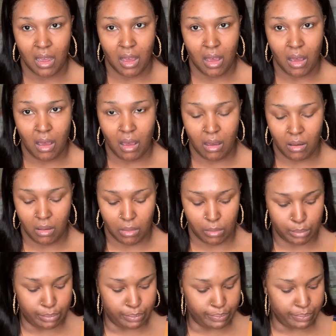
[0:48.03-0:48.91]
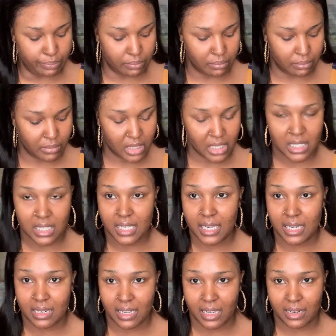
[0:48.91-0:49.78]
um,
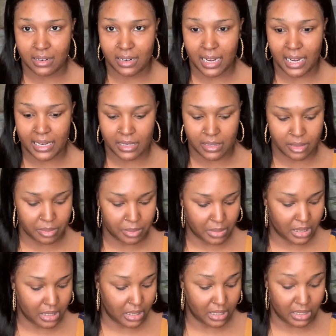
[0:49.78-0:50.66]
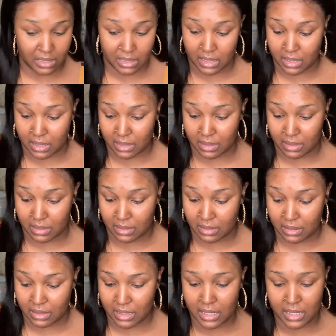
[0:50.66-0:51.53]
skincare items, and
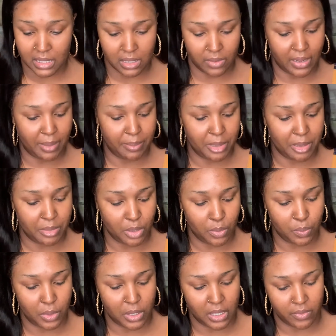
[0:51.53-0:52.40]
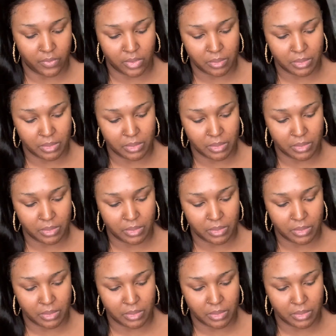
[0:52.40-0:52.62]
this so happened to be one of them.